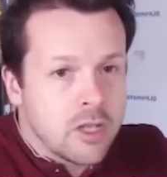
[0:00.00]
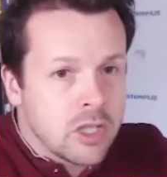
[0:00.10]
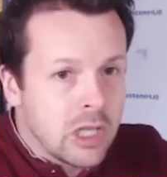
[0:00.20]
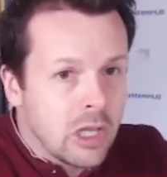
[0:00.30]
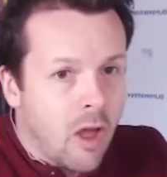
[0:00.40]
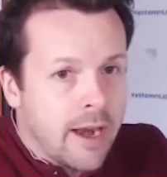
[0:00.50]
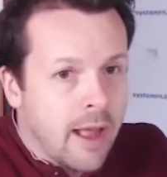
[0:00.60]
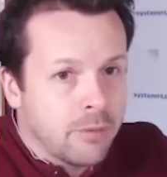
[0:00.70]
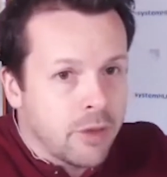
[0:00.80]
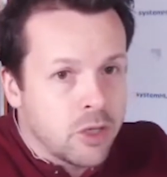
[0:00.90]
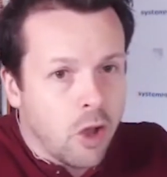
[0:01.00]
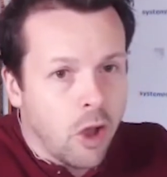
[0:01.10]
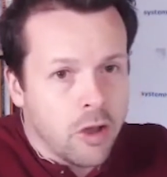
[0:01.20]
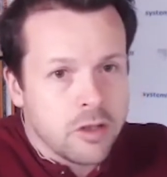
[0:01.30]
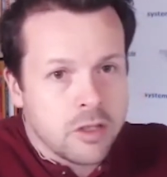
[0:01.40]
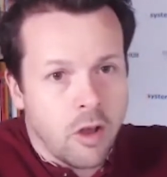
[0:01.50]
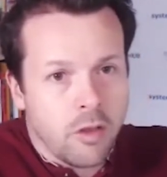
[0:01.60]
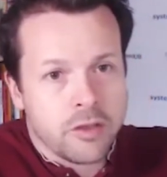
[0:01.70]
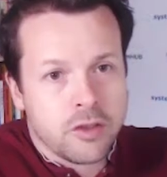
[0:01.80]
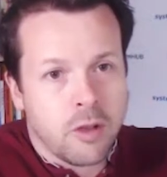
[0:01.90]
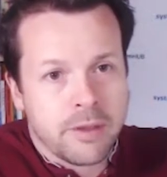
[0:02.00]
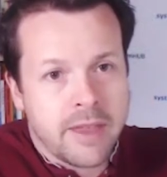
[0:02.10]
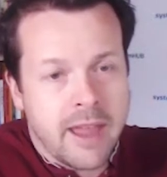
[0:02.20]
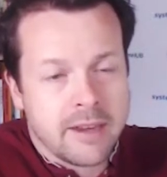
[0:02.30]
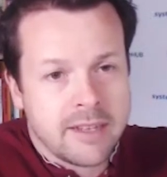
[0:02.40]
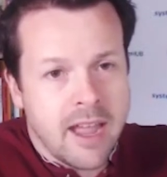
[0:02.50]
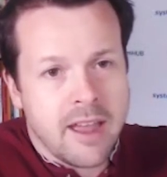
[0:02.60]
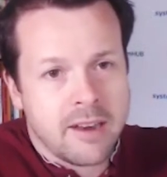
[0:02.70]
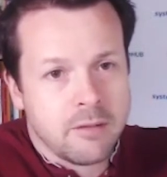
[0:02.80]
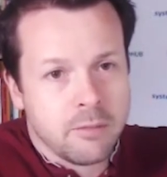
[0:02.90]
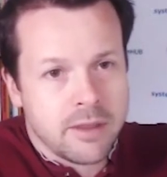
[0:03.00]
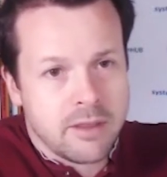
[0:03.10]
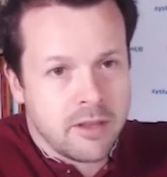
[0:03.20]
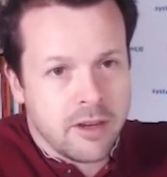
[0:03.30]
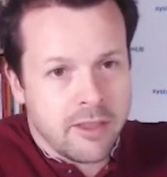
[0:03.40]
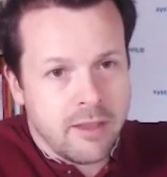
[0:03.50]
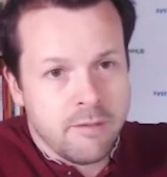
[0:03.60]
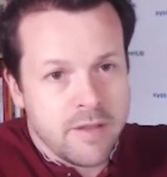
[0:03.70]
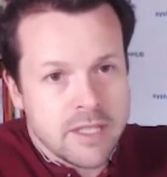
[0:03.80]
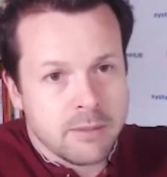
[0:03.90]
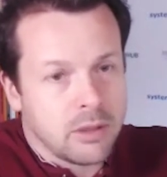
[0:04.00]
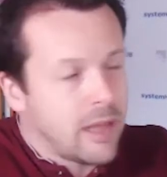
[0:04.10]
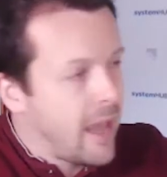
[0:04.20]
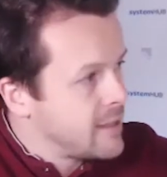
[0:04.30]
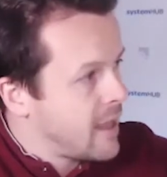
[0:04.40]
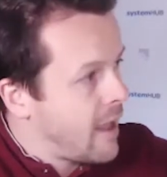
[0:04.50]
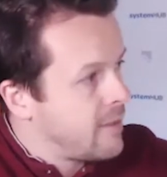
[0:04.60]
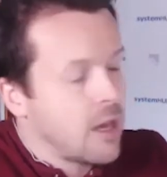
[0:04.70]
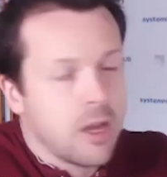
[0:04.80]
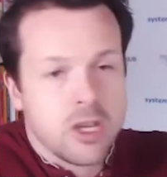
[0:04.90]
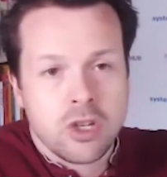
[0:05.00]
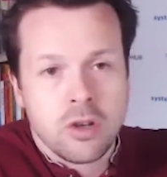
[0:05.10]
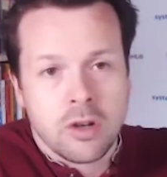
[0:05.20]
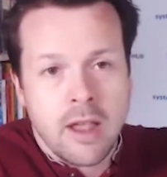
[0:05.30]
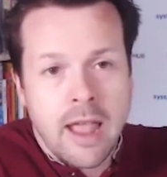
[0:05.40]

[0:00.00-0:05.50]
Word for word: just line up the dot on top of that gun with you know the invisible laser, and then I shoot.